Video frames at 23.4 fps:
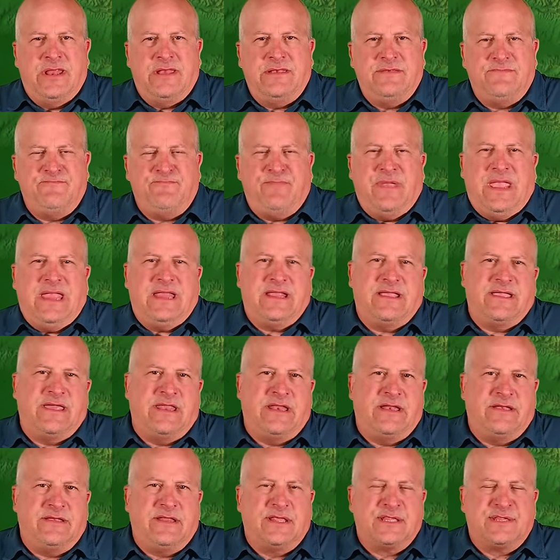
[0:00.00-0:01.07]
that bait
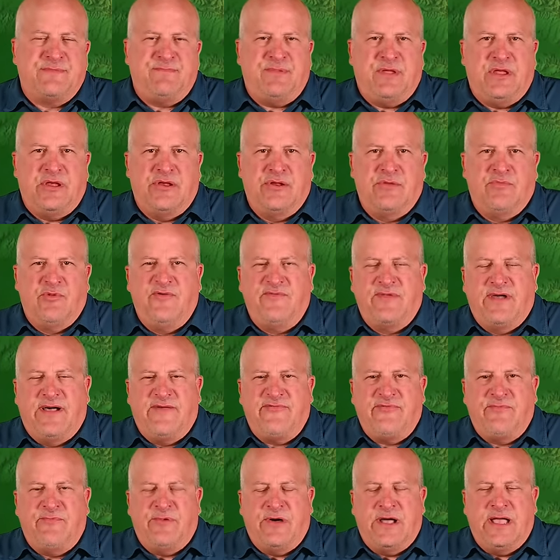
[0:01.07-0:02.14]
kind of disappeared, moved
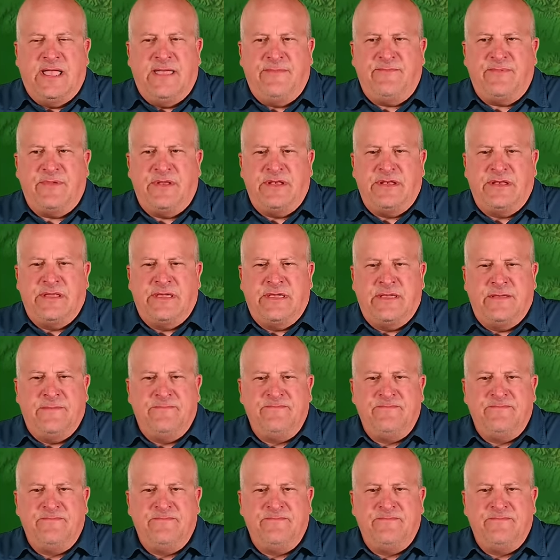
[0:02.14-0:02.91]
off the pipe, and